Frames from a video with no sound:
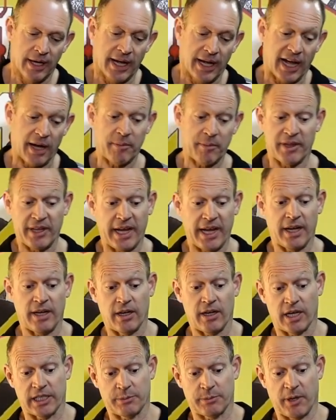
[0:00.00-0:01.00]
And then
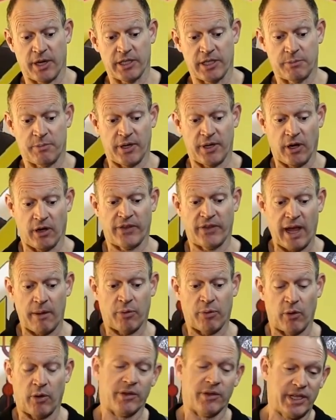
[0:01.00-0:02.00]
I suppose beyond that
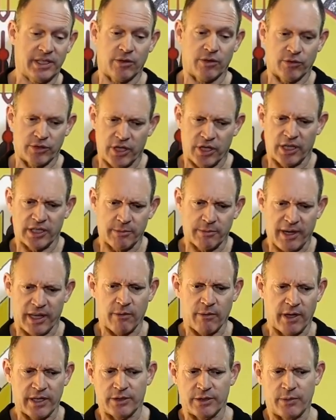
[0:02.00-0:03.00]
point, there's also some other
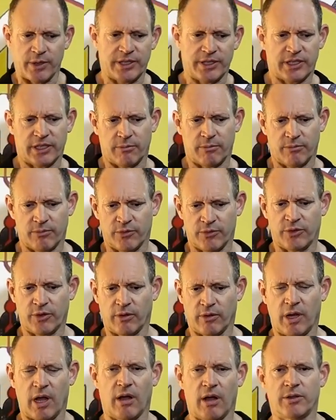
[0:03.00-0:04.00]
ones with some
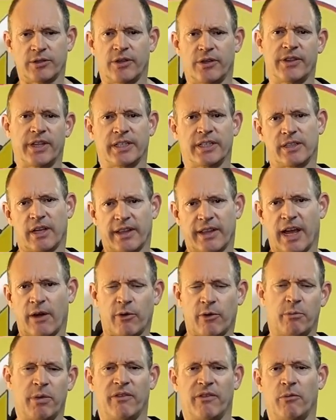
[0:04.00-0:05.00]
drill holes and things like that
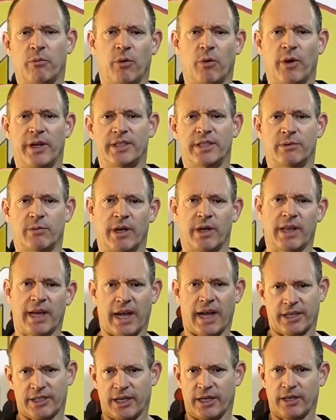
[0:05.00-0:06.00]
with pivot points where they
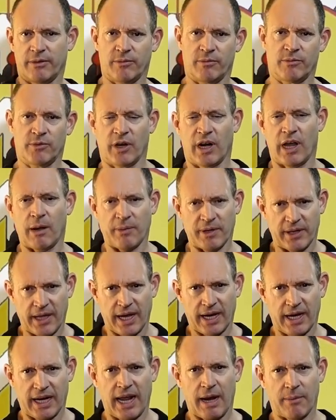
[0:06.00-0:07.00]
actually drill up and they
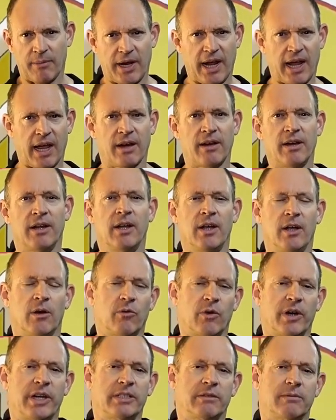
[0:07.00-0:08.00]
clamp down
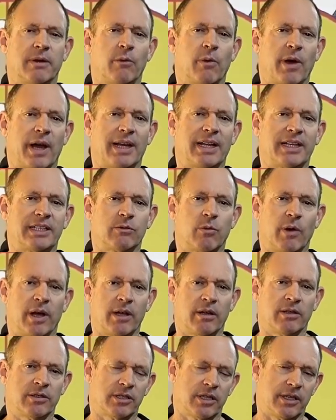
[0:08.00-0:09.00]
reasonably well as
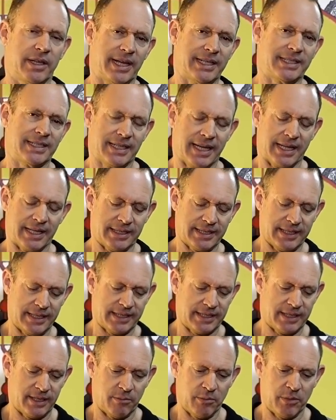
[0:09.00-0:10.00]
well. So that's another
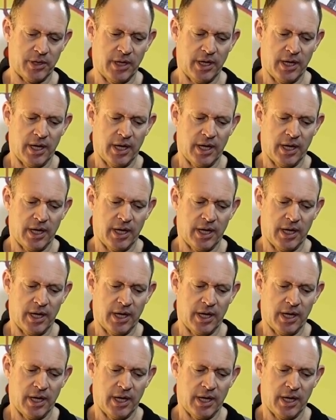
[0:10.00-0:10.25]
system.